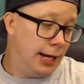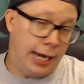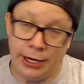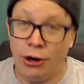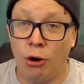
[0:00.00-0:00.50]

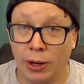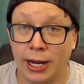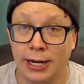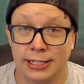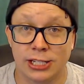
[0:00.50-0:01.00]
I know we're
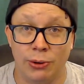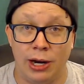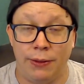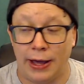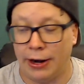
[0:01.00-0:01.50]
going to disagree
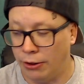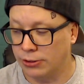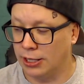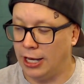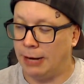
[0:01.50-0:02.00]
on that. I know
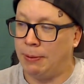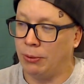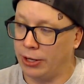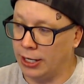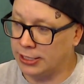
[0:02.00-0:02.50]
there's a lot of people
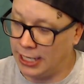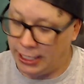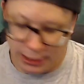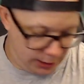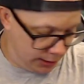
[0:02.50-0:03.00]
that are going to
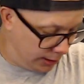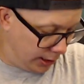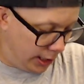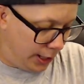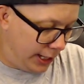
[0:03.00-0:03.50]
say,
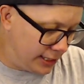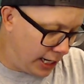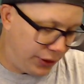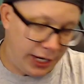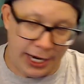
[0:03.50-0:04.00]
oh, that's
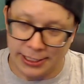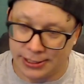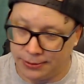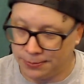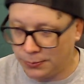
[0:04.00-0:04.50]
not the
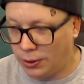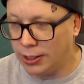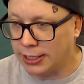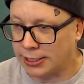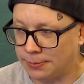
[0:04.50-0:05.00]
answer. Well,
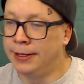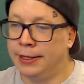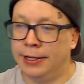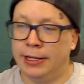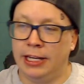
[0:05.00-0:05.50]
listen,
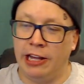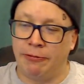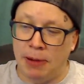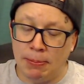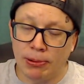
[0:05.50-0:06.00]
if
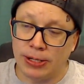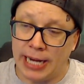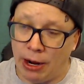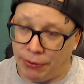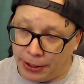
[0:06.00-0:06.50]
people are
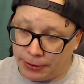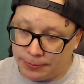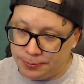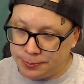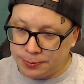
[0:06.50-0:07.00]
down there
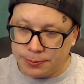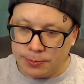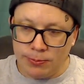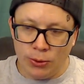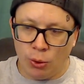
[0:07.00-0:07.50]

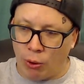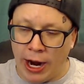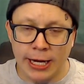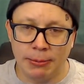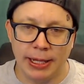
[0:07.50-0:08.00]

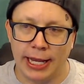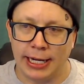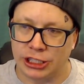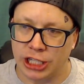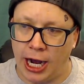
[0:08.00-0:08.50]
randomly
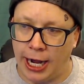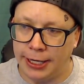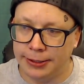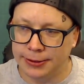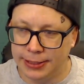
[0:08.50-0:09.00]
getting shot,
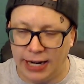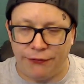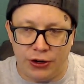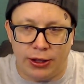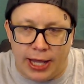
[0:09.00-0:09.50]
I
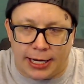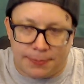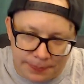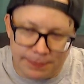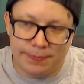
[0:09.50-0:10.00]
feel like